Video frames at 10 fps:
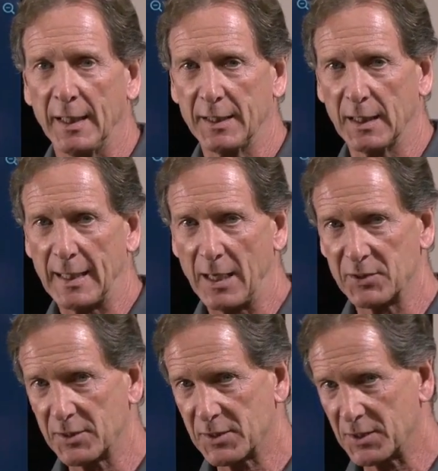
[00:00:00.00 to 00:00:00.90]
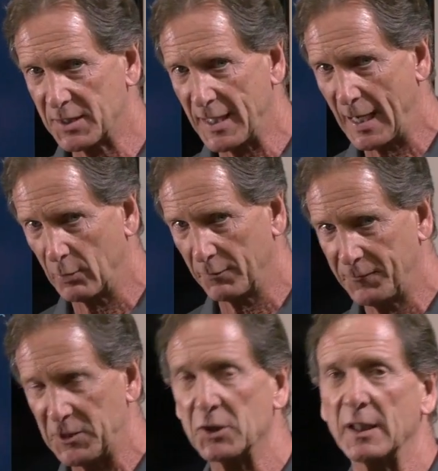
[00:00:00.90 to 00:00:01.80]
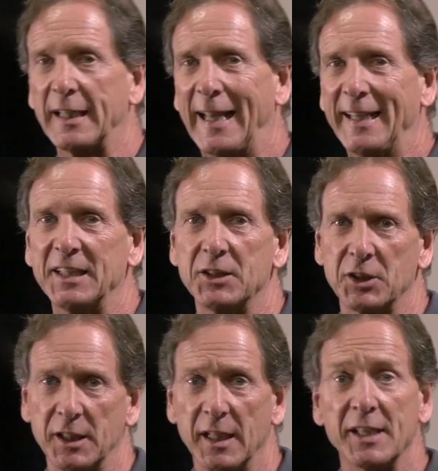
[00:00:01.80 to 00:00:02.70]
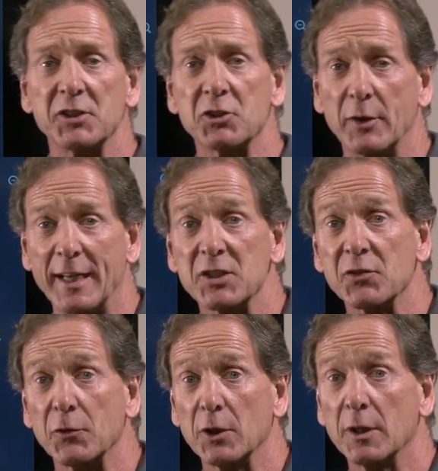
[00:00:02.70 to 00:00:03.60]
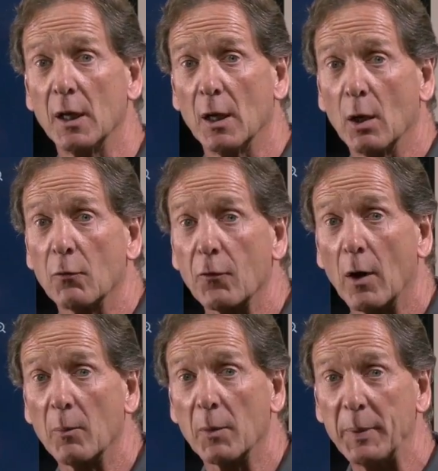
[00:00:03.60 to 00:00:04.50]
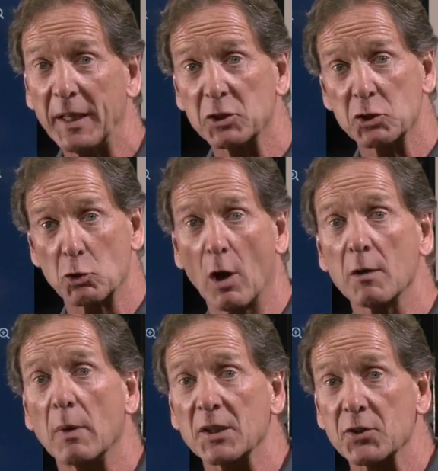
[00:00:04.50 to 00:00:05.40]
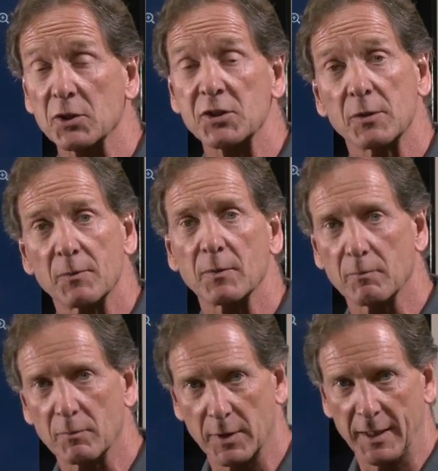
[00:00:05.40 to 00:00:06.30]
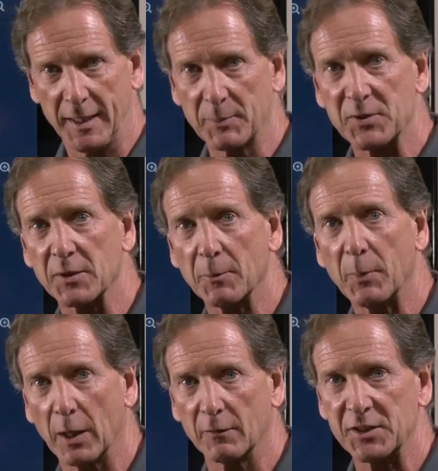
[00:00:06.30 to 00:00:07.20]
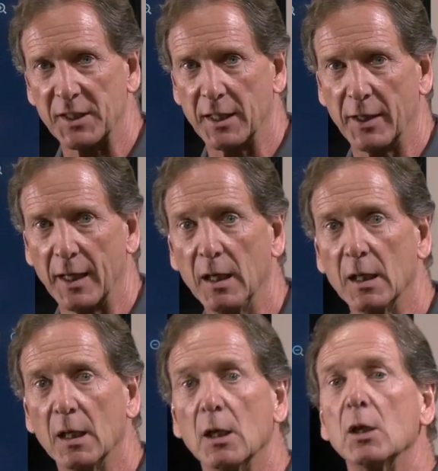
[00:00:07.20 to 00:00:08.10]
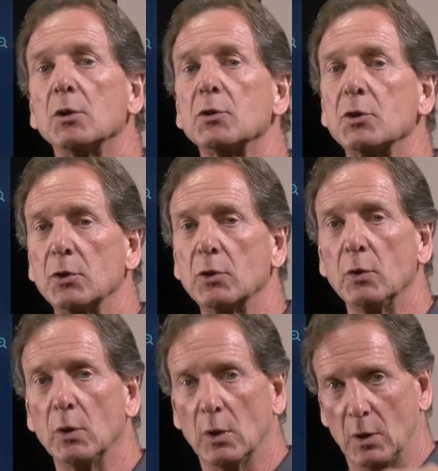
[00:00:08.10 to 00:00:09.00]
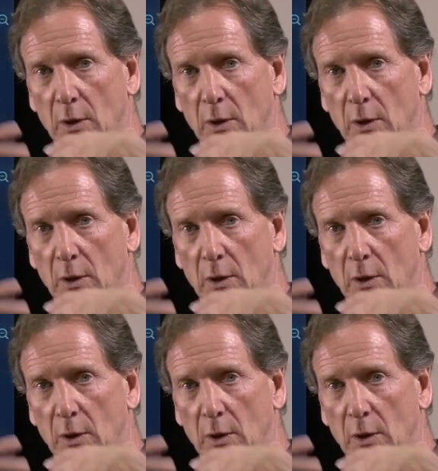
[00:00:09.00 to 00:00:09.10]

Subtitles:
It allows us to see how efficiently energy is transferred from the big, strong muscles, the hips and the pelvis area, to